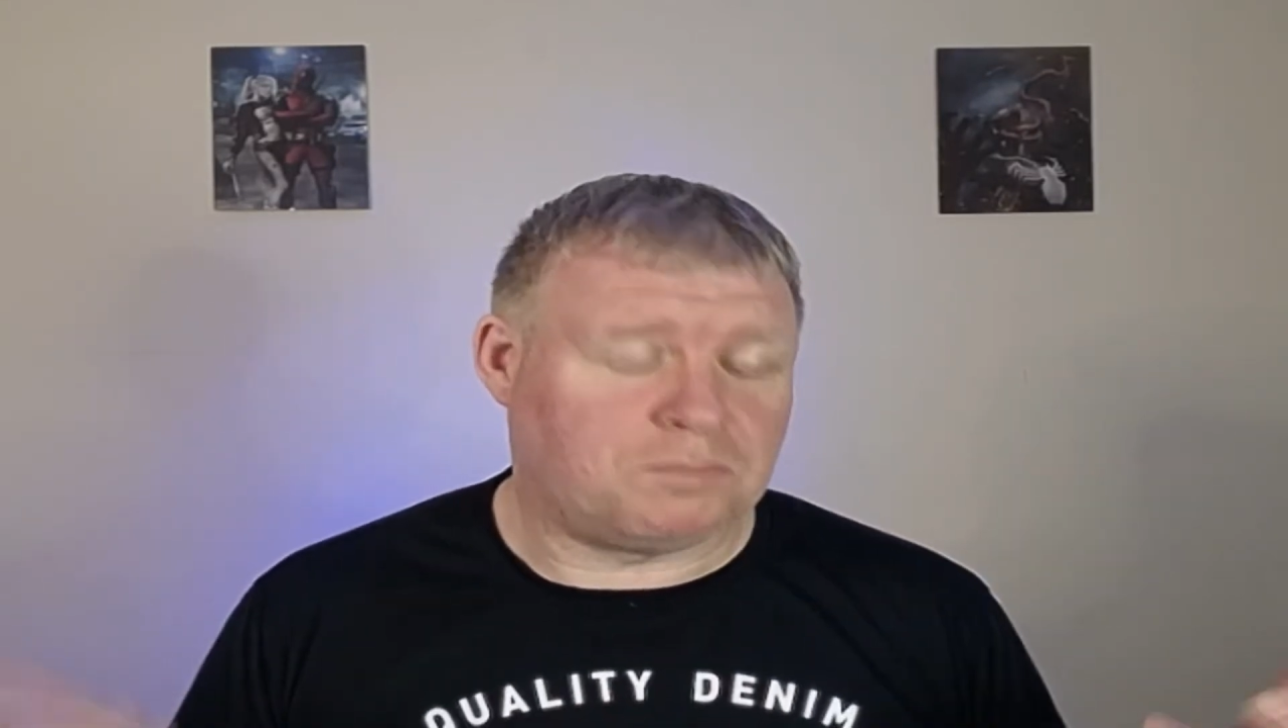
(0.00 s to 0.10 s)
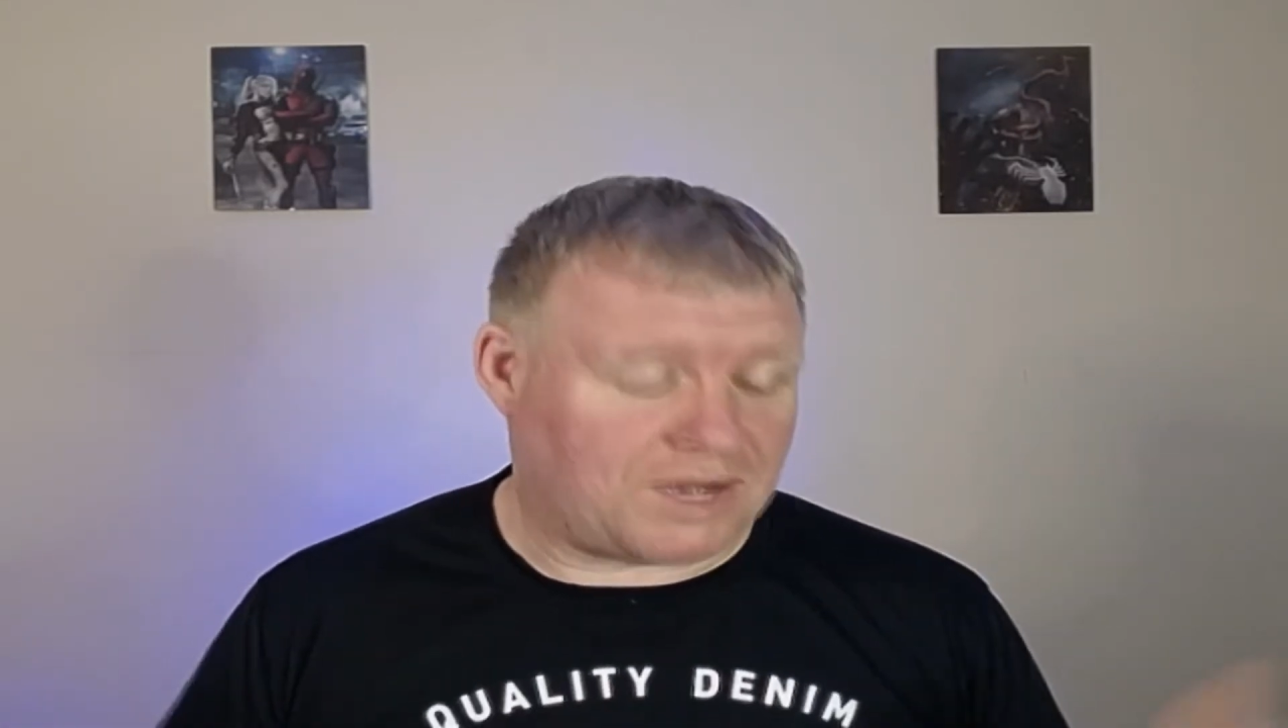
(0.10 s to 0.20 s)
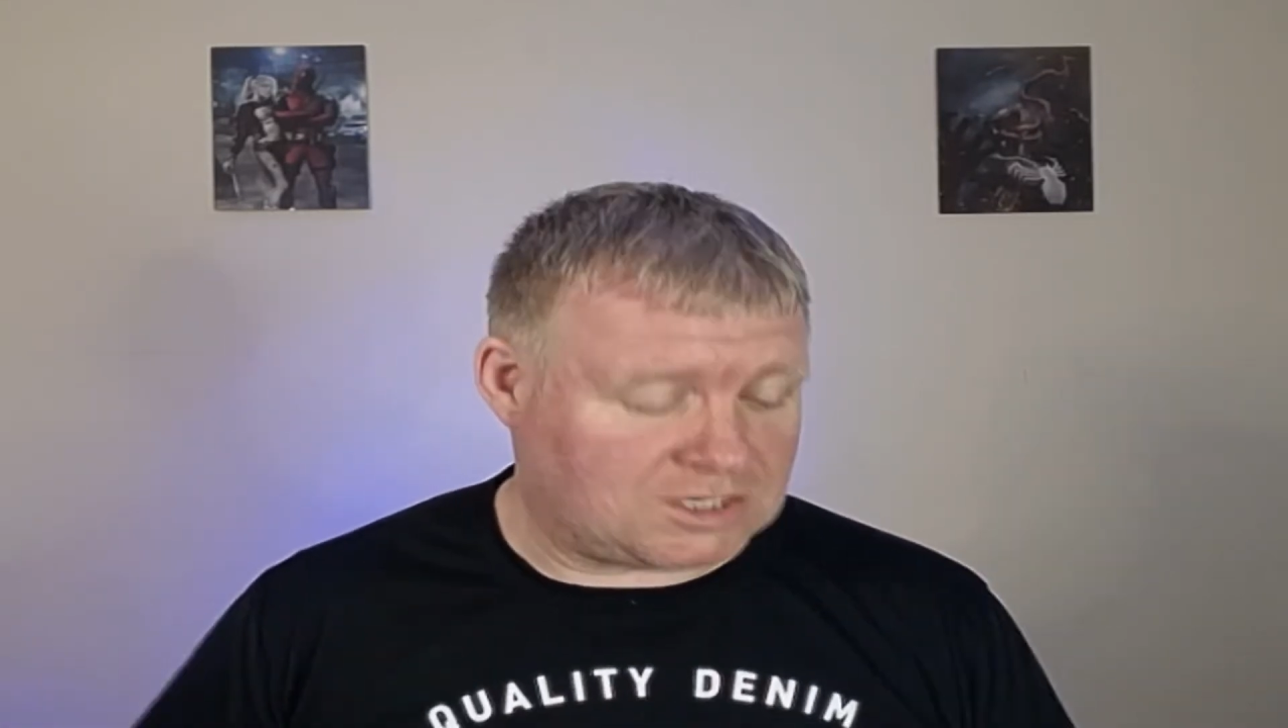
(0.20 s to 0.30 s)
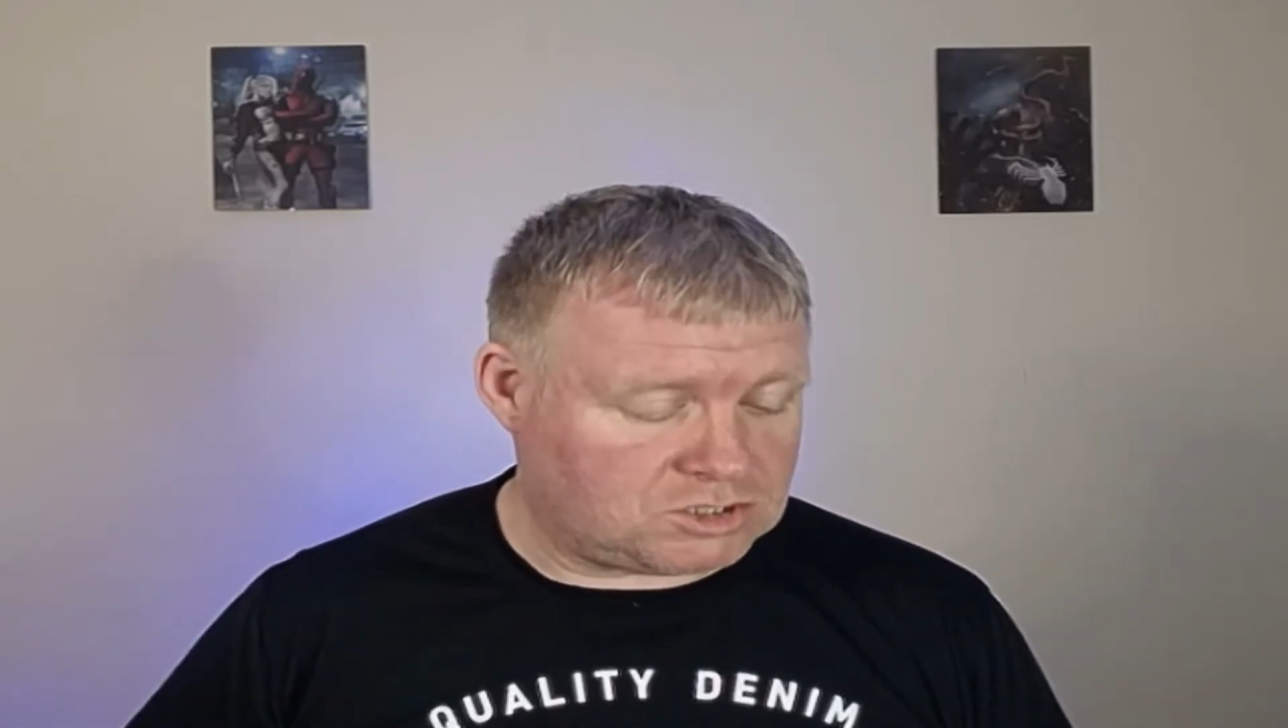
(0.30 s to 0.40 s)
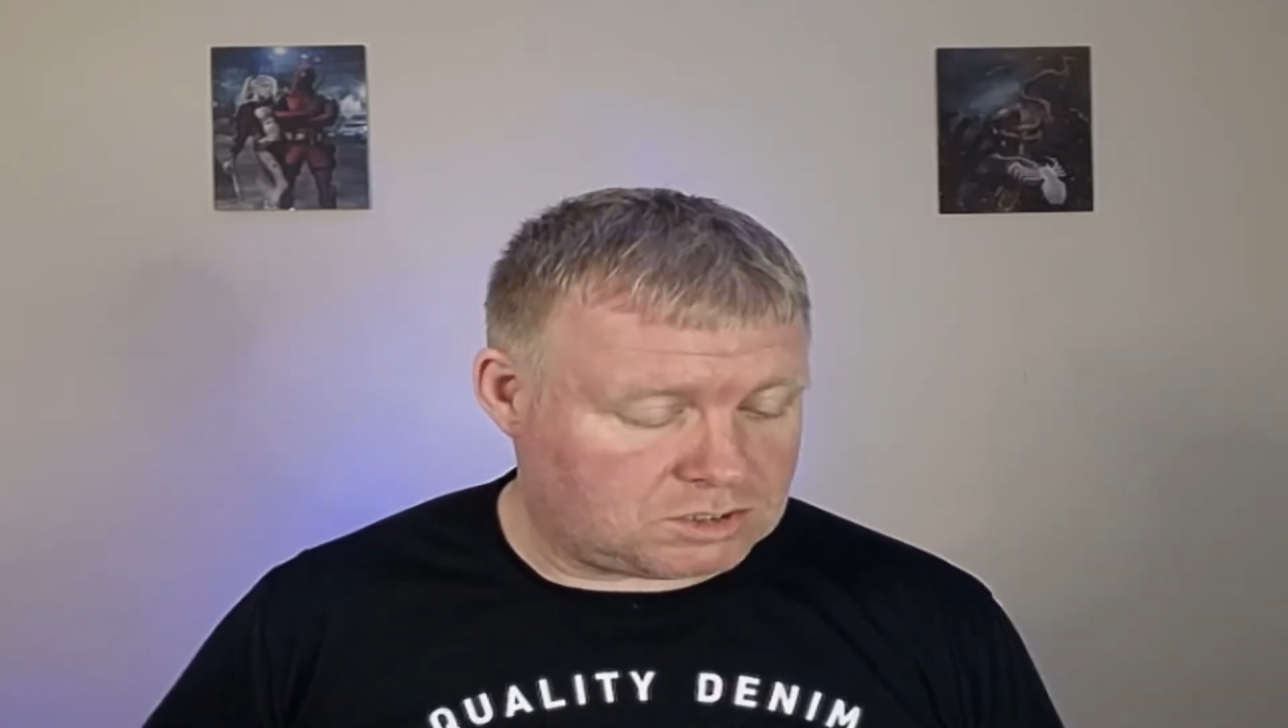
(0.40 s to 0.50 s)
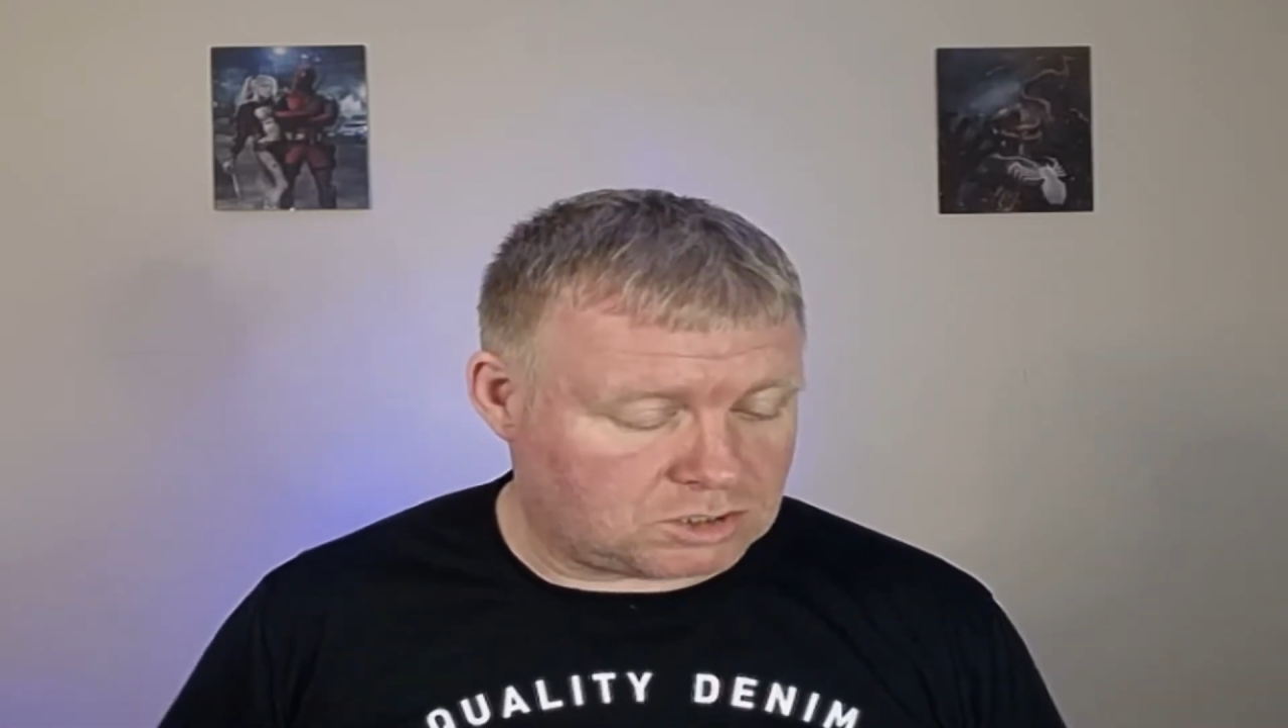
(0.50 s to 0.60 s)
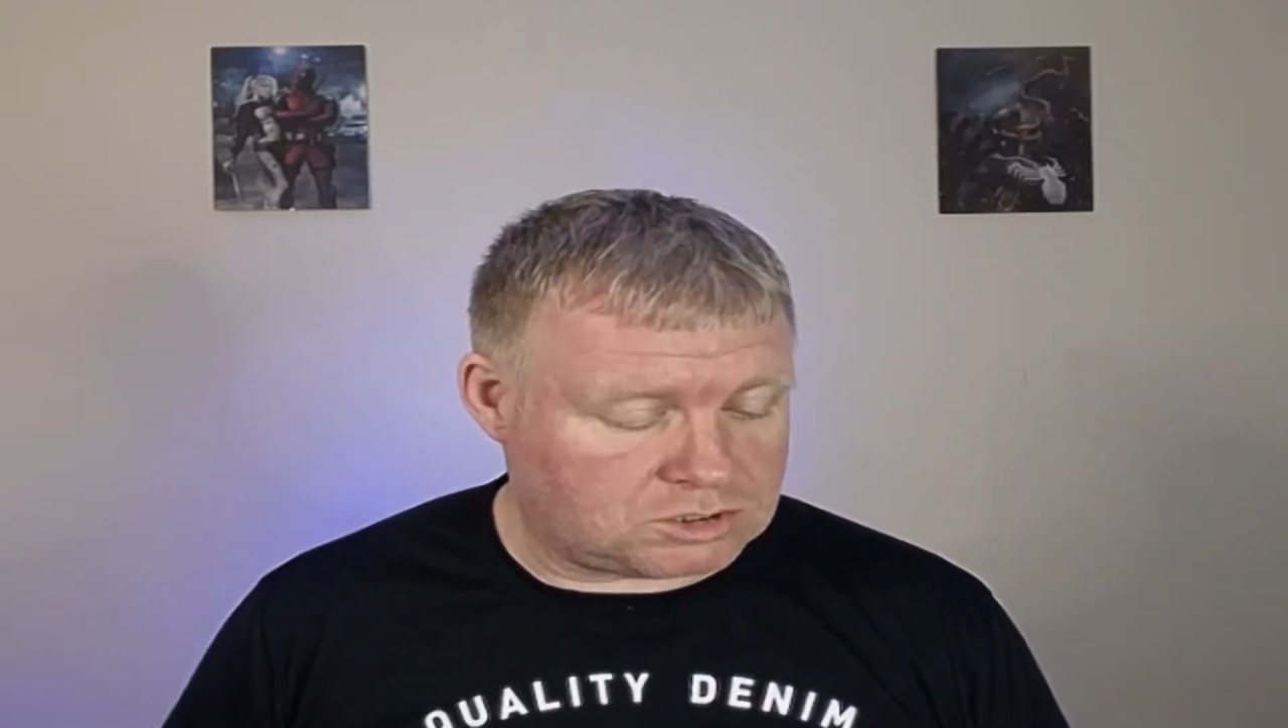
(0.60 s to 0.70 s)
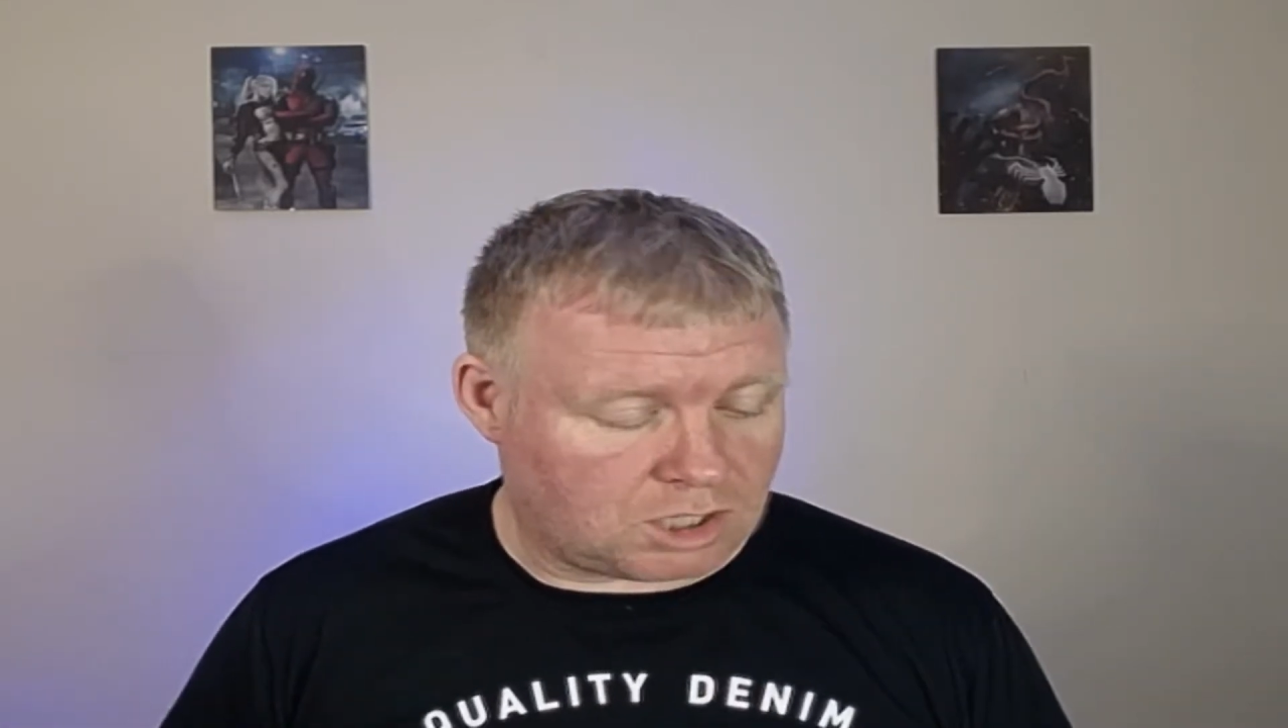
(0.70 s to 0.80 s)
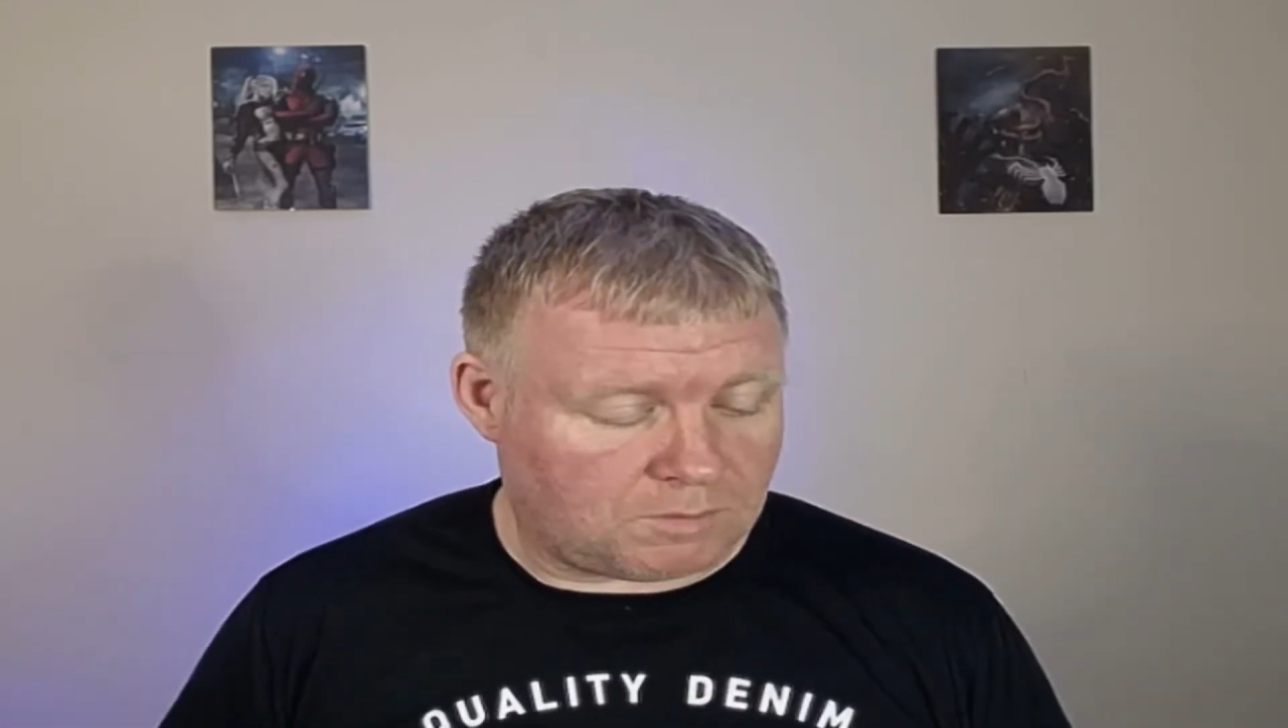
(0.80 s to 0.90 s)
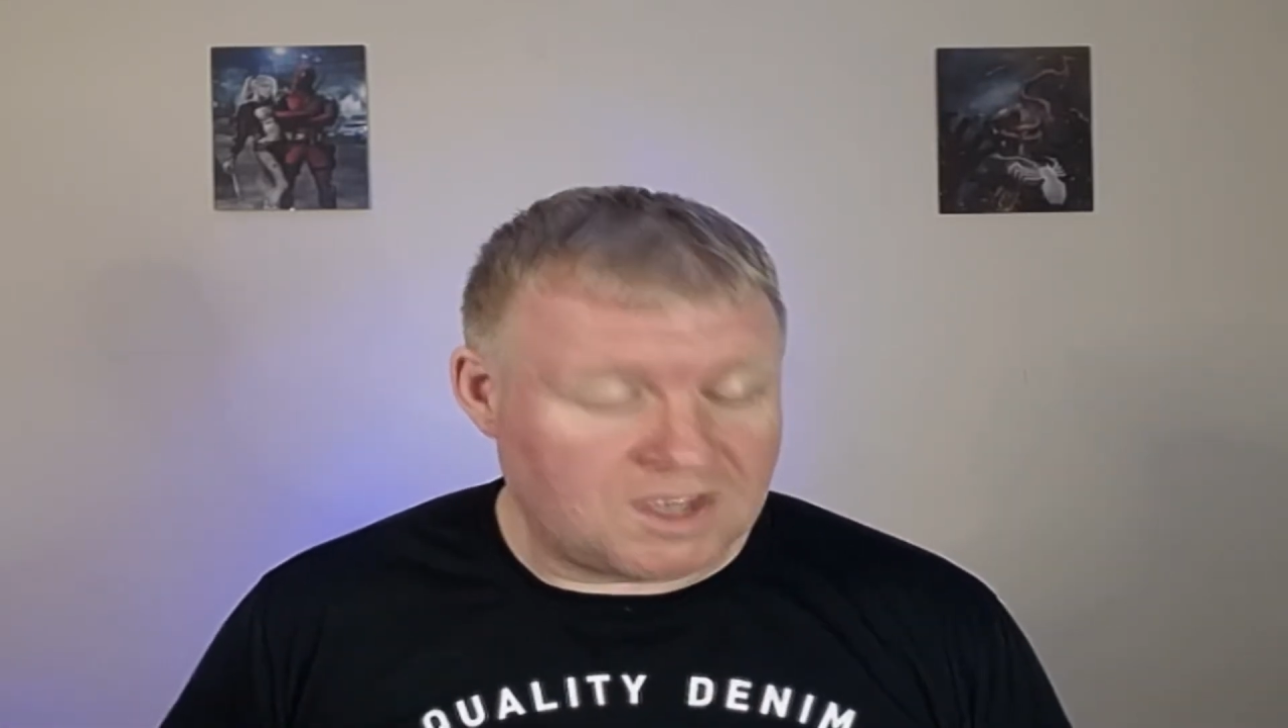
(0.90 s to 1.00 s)
packaging on
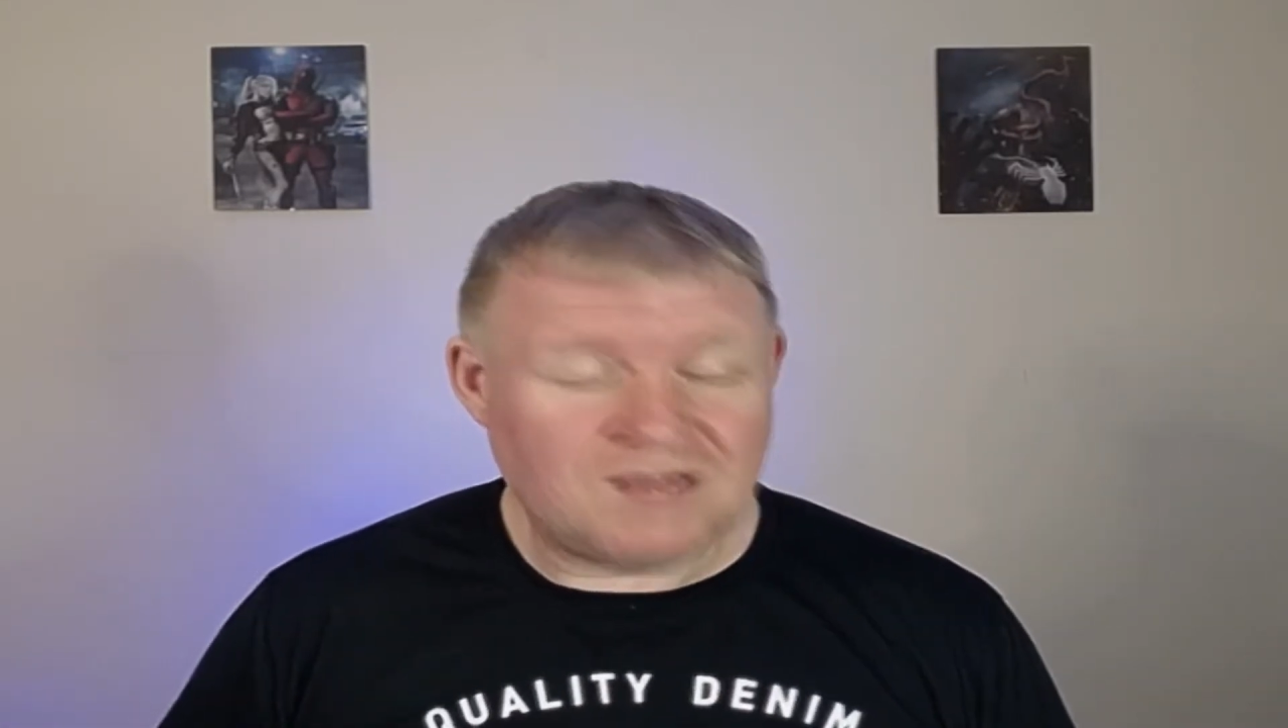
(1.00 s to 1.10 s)
top.